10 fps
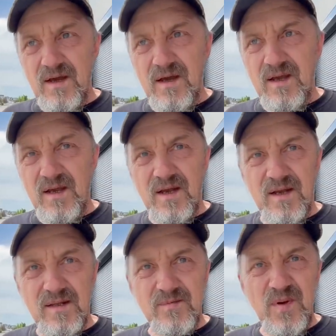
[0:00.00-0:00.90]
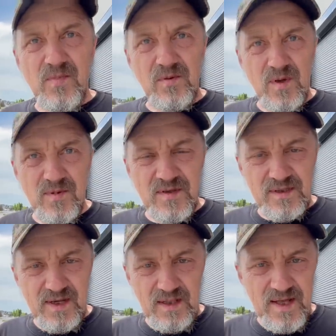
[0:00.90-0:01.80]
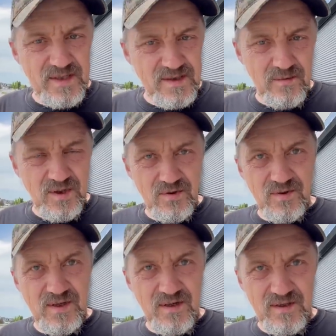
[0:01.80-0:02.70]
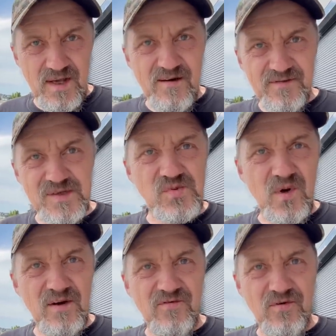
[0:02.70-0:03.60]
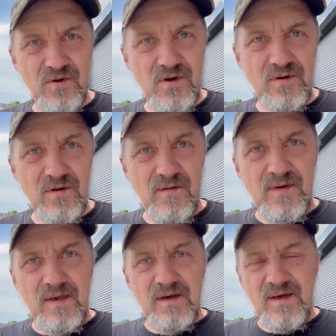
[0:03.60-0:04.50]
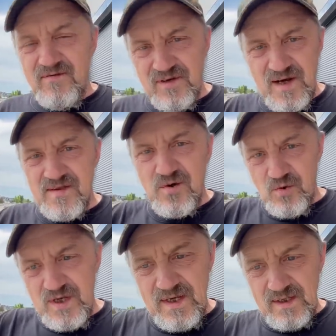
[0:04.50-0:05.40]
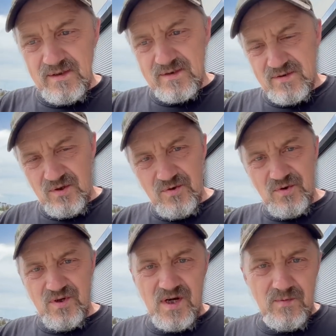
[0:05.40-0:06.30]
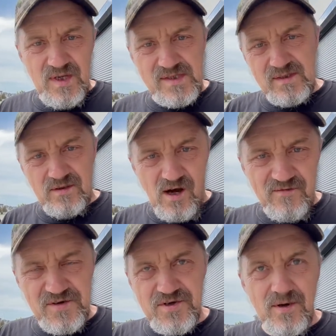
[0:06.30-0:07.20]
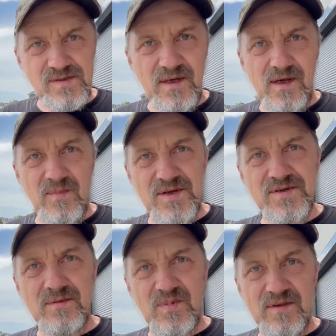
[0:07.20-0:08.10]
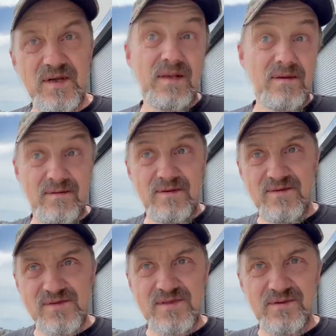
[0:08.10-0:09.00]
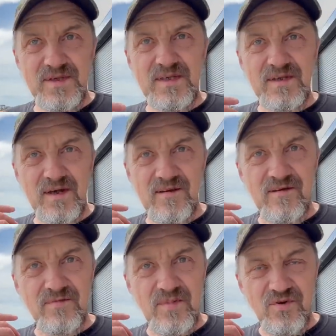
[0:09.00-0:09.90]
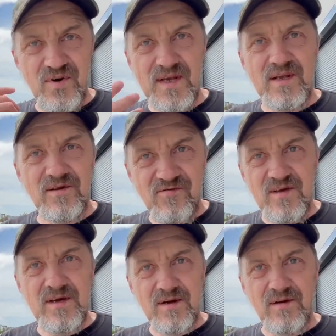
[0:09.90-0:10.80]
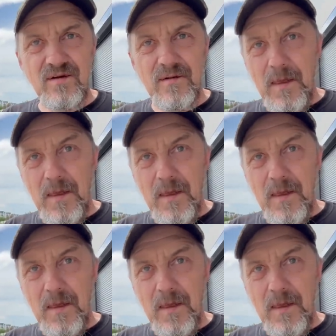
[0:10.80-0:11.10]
and people maybe that collect them you know and have this one for every other weekend to go to car meets and coffee shops like I mentioned but then you still need another regular vehicle